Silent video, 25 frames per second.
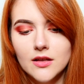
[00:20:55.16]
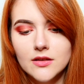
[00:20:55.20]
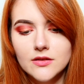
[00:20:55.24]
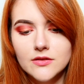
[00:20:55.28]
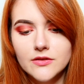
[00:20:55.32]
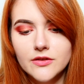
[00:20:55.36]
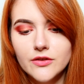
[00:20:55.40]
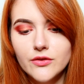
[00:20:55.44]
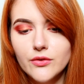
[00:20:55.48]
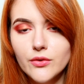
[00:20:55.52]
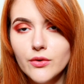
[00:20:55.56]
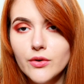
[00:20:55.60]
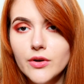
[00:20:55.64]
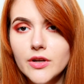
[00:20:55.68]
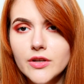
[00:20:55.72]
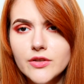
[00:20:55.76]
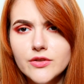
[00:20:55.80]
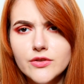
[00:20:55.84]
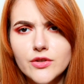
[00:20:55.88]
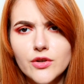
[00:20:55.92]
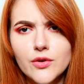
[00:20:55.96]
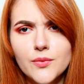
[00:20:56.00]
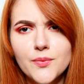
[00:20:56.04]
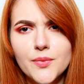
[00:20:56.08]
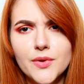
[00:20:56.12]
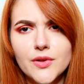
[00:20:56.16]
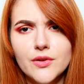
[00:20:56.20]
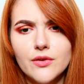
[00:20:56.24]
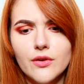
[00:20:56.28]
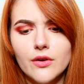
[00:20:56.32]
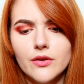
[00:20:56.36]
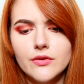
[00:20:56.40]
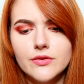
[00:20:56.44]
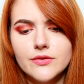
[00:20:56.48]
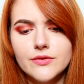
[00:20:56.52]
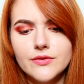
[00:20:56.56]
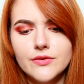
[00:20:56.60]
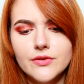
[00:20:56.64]
"The door is open,
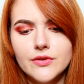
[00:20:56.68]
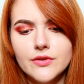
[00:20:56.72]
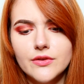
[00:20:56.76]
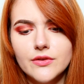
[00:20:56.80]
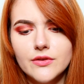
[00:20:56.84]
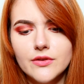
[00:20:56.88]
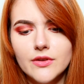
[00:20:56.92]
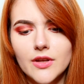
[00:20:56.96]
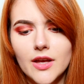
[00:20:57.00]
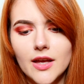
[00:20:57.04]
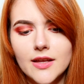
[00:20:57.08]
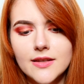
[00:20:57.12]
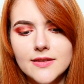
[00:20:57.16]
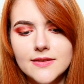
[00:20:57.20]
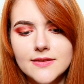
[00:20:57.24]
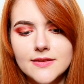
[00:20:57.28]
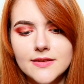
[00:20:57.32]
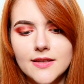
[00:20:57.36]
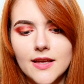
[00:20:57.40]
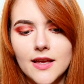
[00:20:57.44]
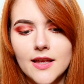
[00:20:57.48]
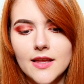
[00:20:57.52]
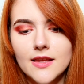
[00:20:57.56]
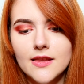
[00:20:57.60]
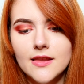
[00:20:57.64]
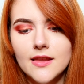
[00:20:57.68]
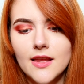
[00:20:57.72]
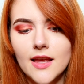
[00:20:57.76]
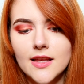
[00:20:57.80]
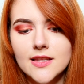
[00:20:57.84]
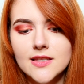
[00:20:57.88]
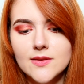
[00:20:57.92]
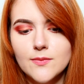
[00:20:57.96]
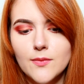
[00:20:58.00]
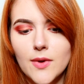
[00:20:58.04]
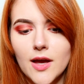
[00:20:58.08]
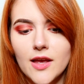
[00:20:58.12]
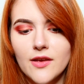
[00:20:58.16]
Austin," I said
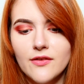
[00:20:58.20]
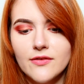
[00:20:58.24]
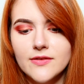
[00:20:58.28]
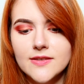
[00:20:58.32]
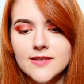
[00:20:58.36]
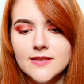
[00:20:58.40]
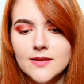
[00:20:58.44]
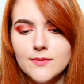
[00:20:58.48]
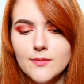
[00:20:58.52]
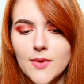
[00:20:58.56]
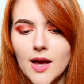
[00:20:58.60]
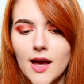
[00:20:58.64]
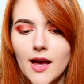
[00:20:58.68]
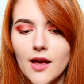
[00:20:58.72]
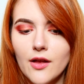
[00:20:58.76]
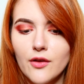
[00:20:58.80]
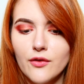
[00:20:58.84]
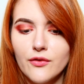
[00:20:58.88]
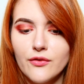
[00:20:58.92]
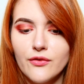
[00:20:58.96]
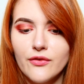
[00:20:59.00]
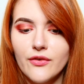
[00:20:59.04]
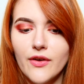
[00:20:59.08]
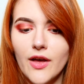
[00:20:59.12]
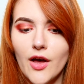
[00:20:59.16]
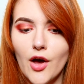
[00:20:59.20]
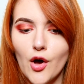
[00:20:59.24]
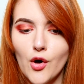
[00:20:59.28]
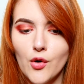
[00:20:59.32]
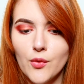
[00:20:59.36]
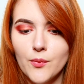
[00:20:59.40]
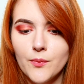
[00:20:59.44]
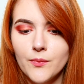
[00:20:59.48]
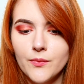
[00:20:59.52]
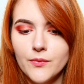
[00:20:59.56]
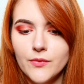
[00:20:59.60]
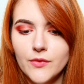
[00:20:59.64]
as my smile fell.